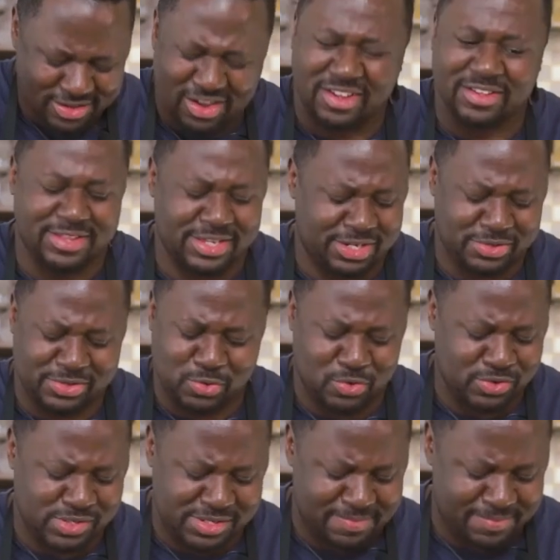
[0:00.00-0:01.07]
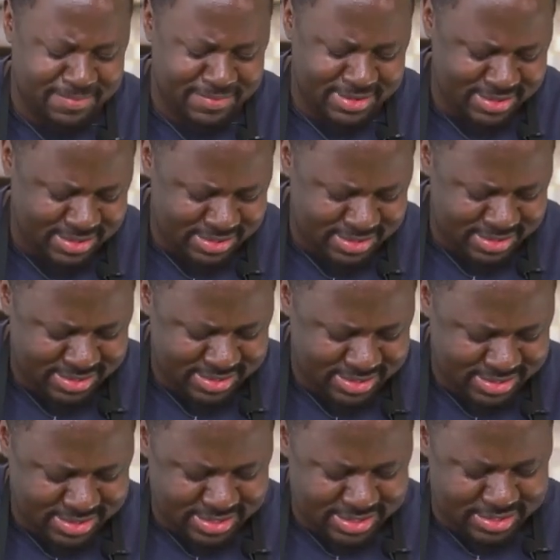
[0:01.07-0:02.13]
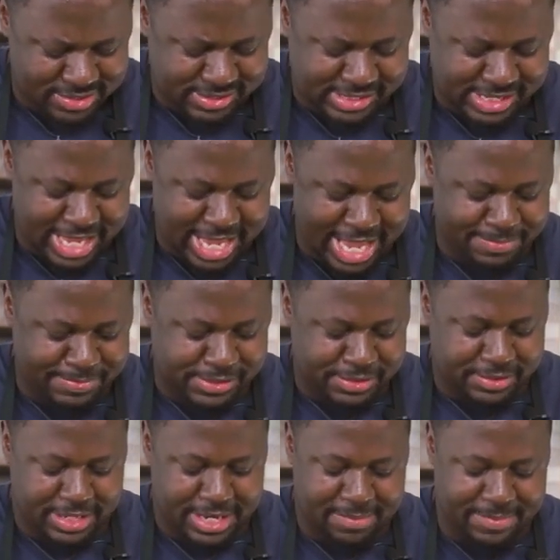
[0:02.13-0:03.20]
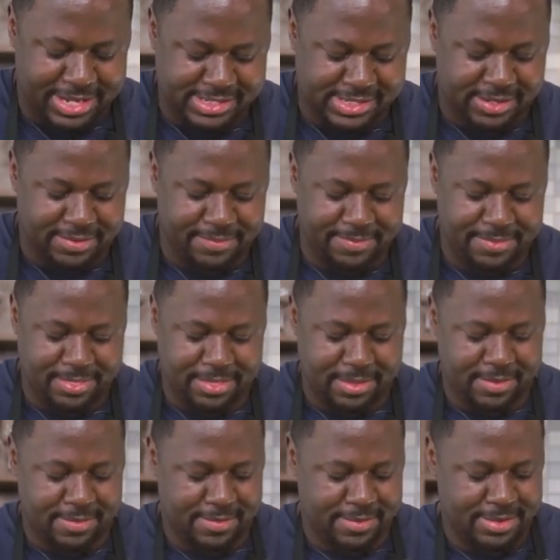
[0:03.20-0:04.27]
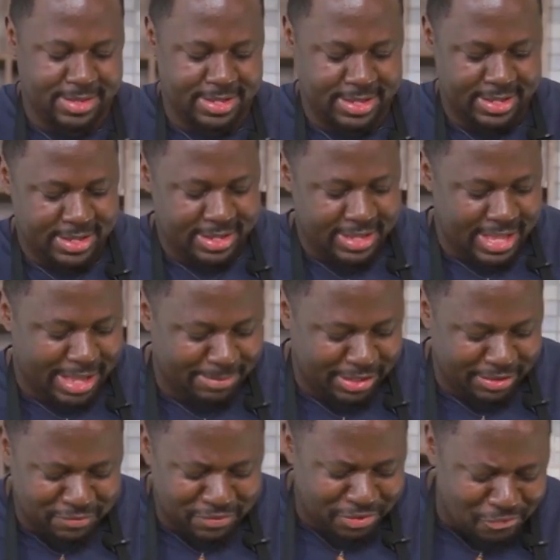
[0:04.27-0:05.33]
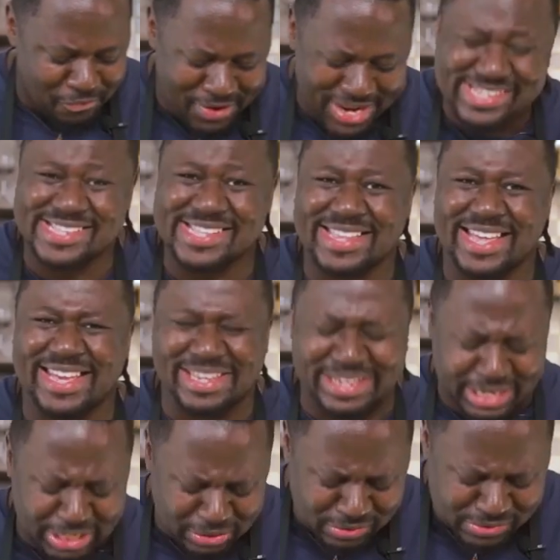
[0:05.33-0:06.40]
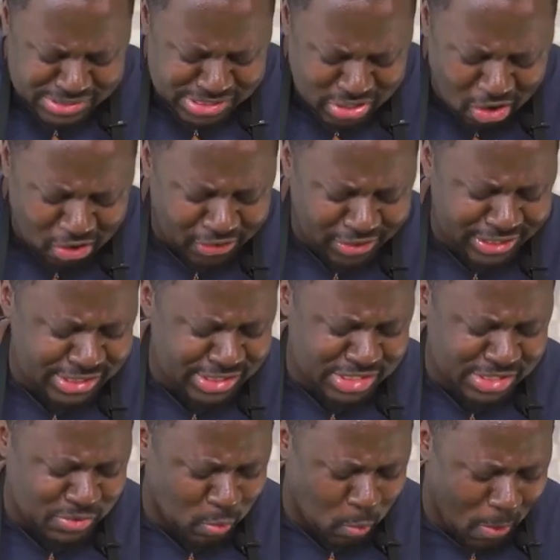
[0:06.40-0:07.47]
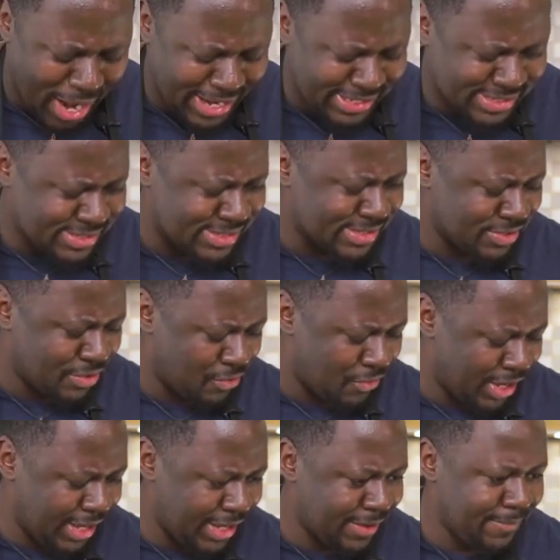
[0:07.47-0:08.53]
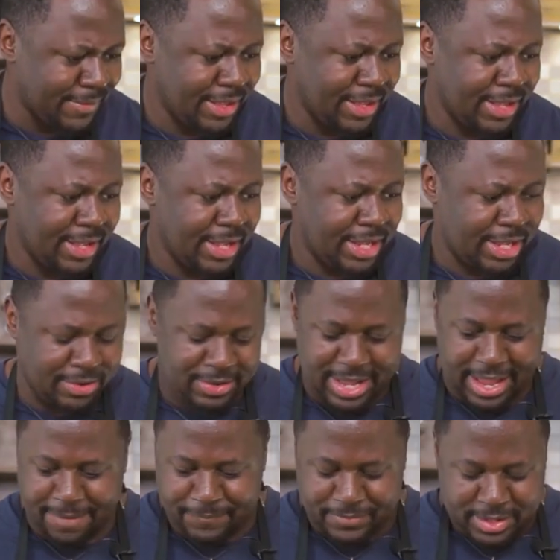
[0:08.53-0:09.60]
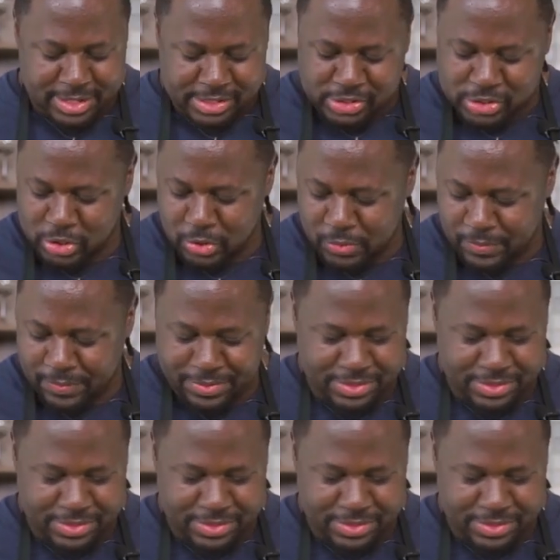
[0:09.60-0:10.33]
Oh, that looks awesome. Looks absolutely amazing. I mean, you've got reds in there, yellows, there's orange, there's white, there's green. Okay, so